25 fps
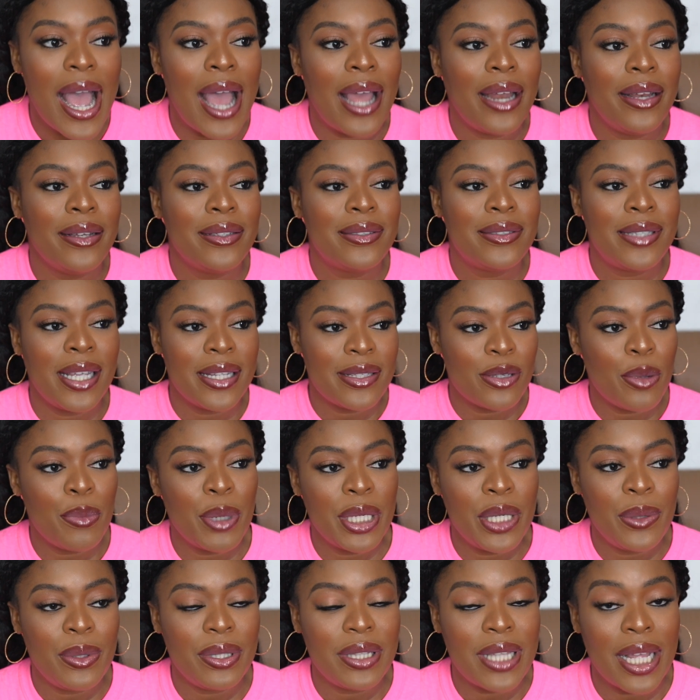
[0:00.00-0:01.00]
And say
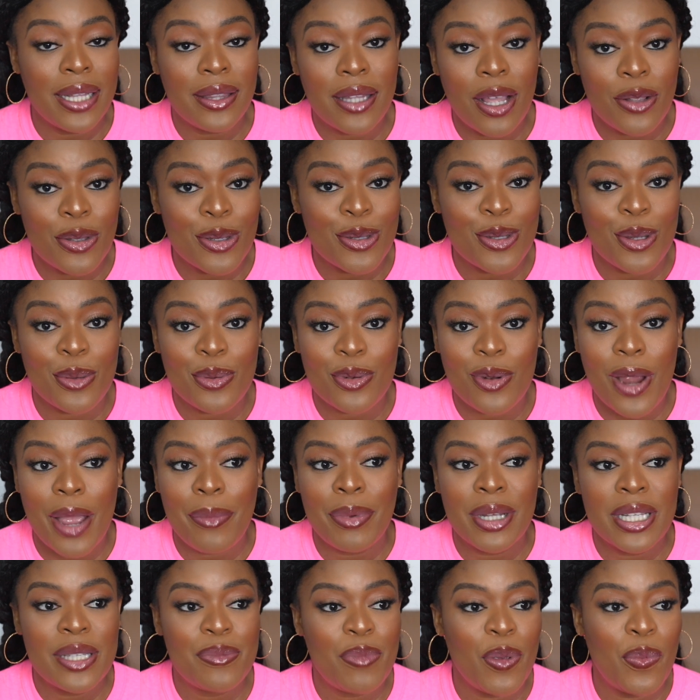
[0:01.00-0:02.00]
somebody with 10,000
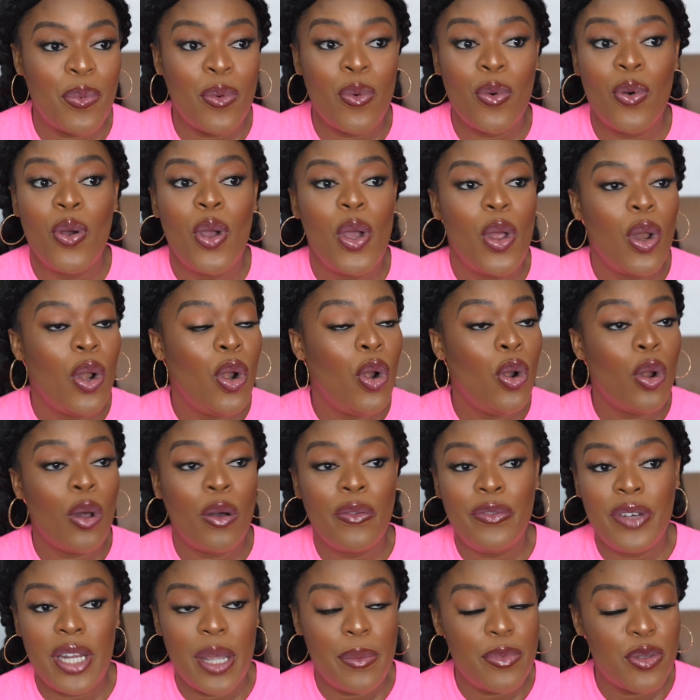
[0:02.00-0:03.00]
subscribers, people
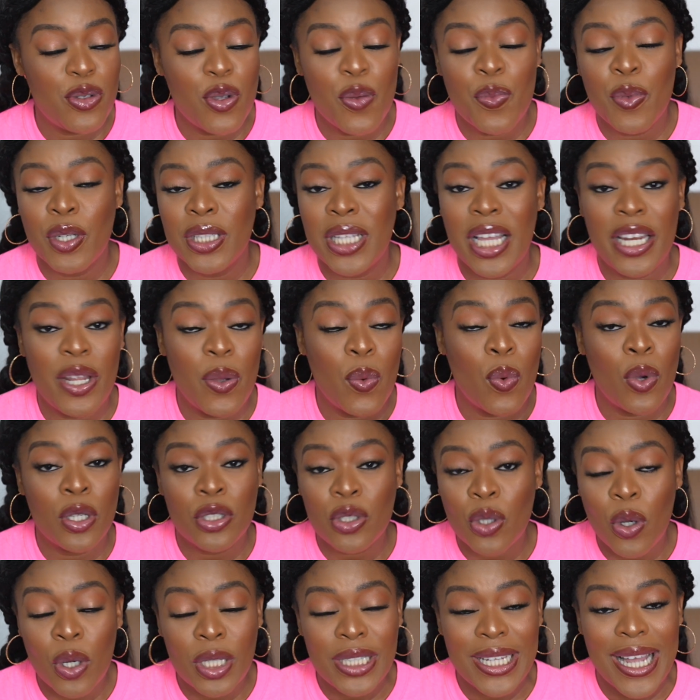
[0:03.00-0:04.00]
love them so much that they
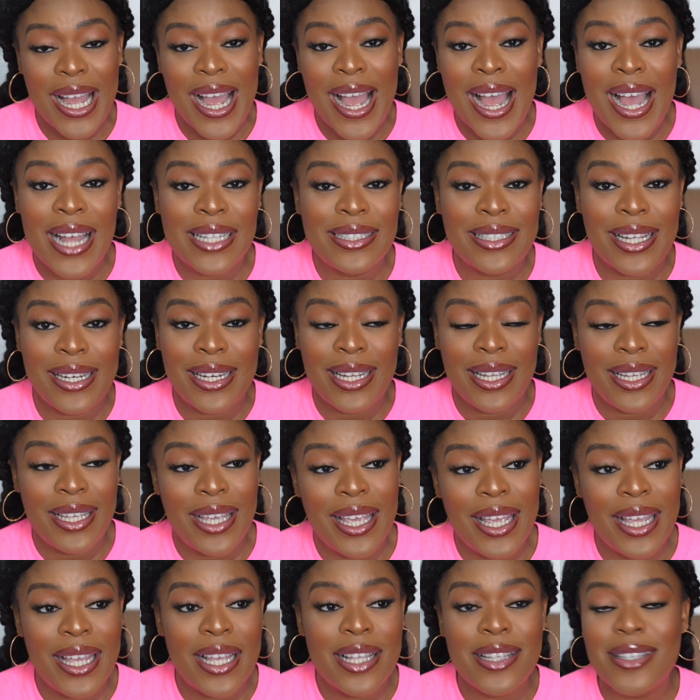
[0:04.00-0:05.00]
watch all their ads and
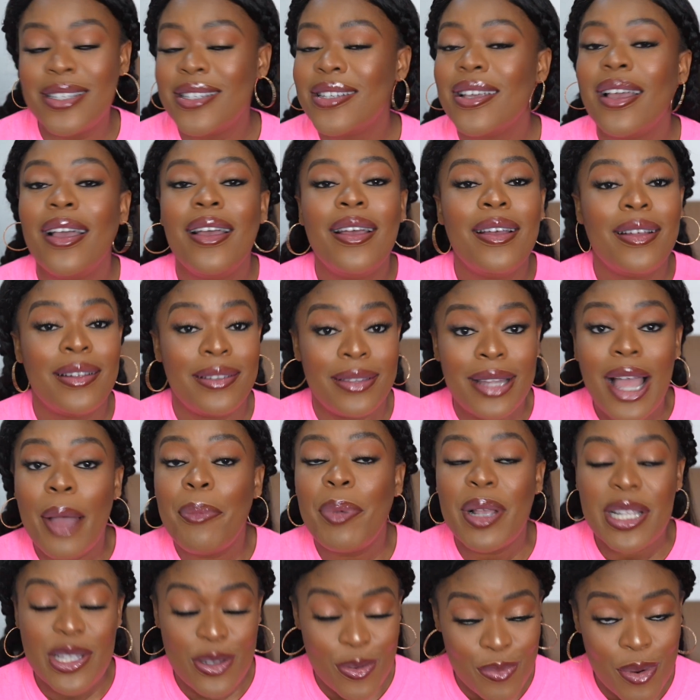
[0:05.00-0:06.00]
engage, that
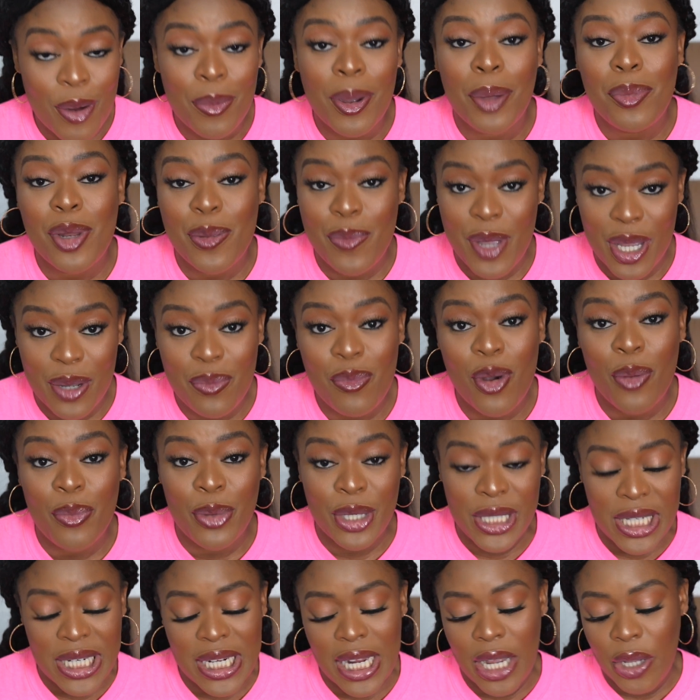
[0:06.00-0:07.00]
person will probably make more
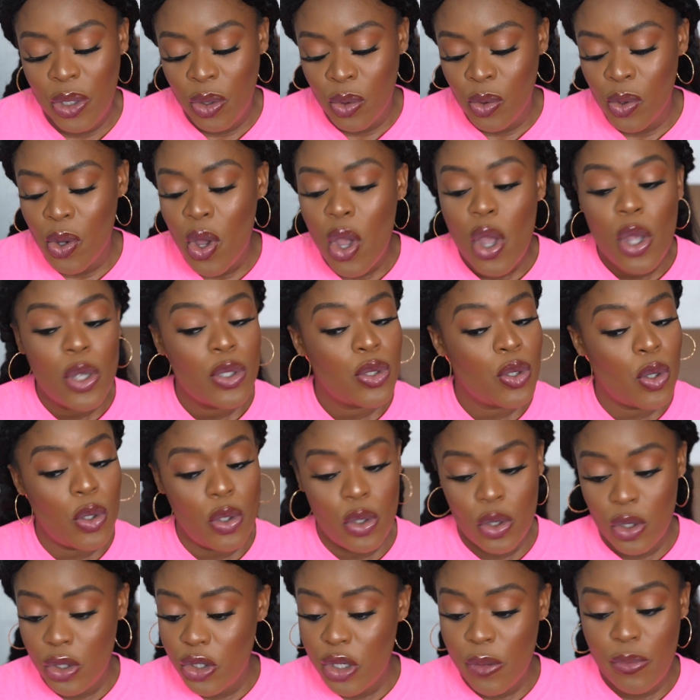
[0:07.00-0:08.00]
money than you. So
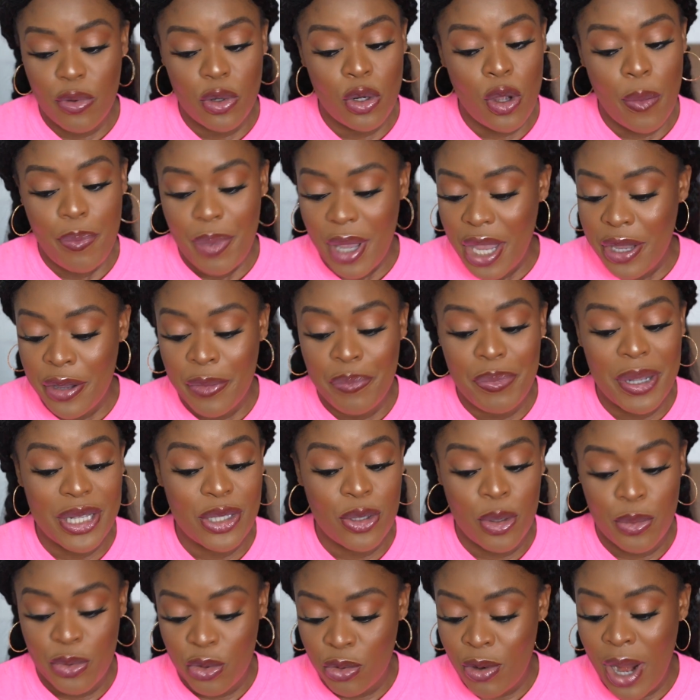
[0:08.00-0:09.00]
YouTube will not pay you per
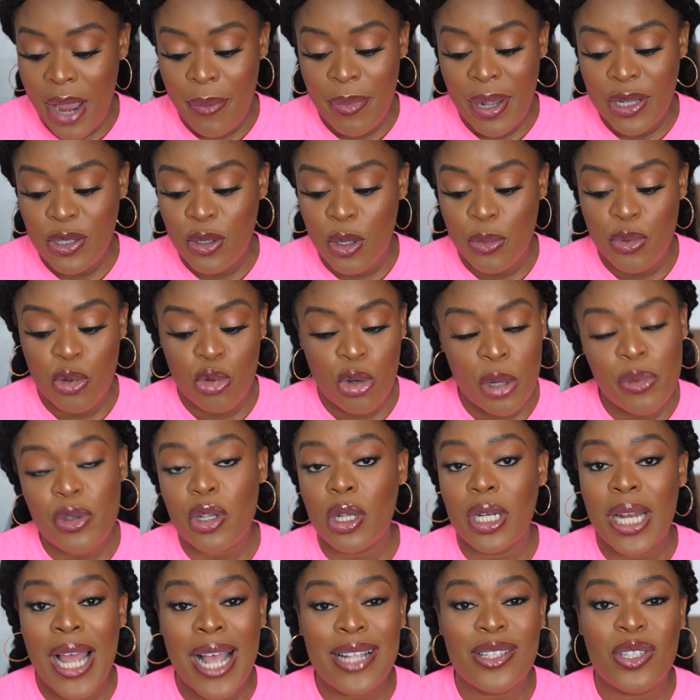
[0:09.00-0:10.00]
subscriber.
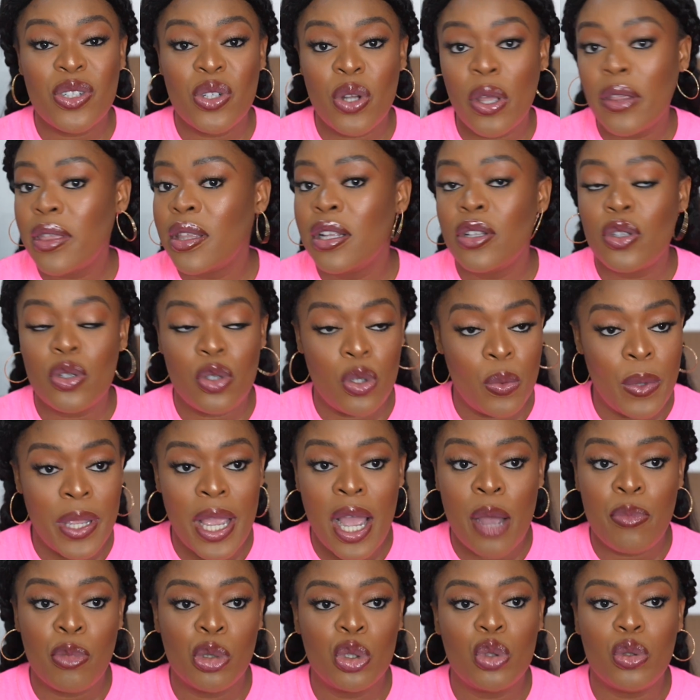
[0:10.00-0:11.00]
Subscription has nothing to do with
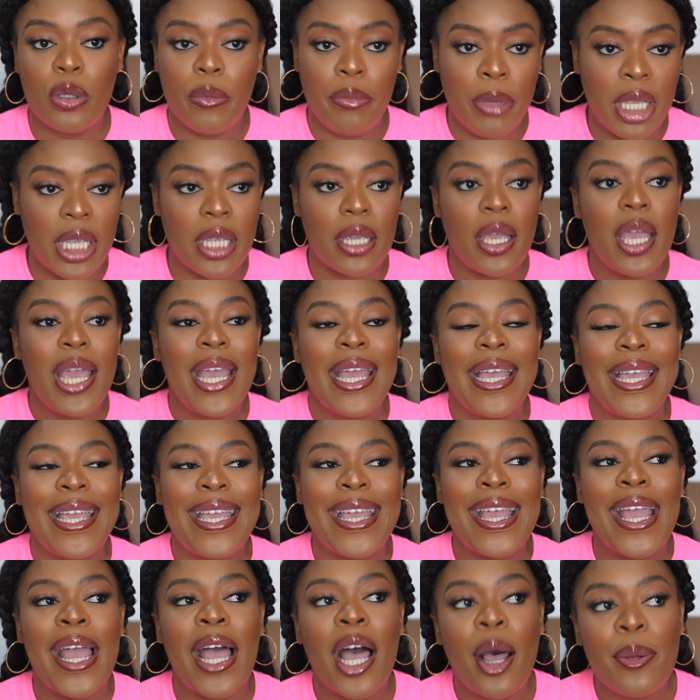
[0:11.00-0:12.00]
how much we make.
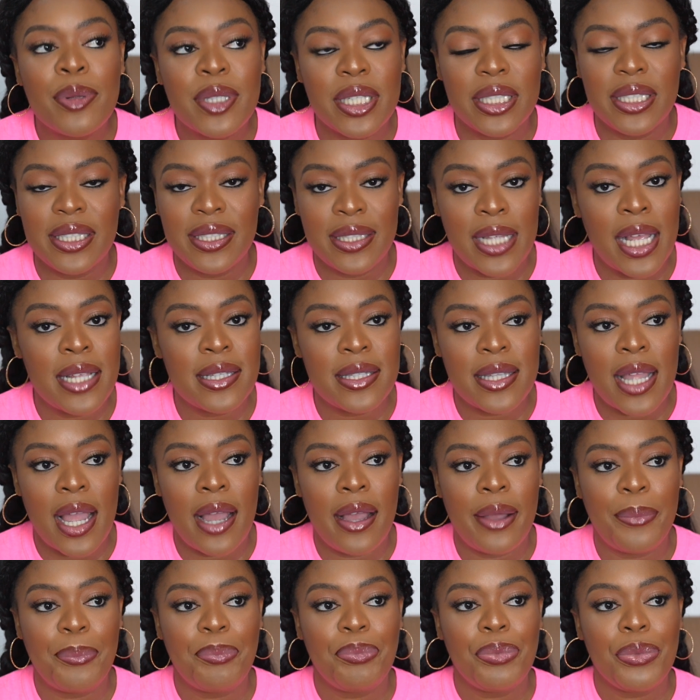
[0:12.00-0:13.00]
It helps in the sense
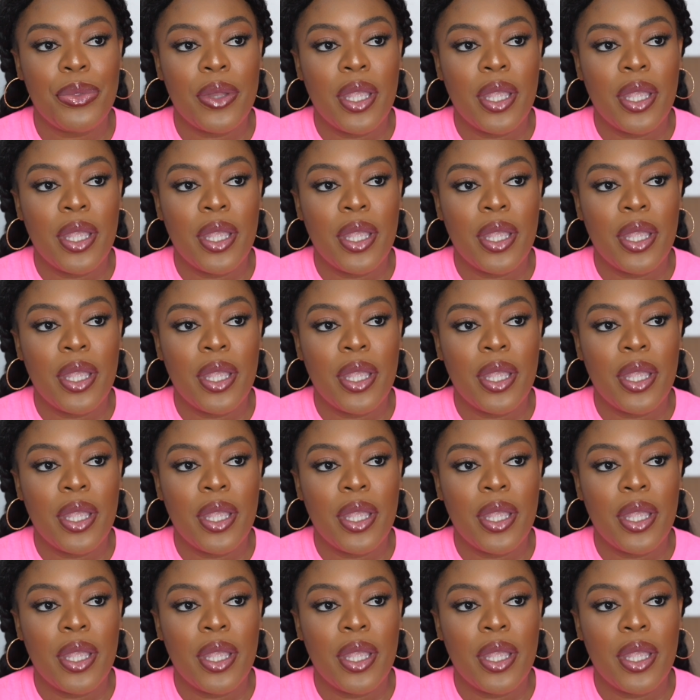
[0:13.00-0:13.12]
that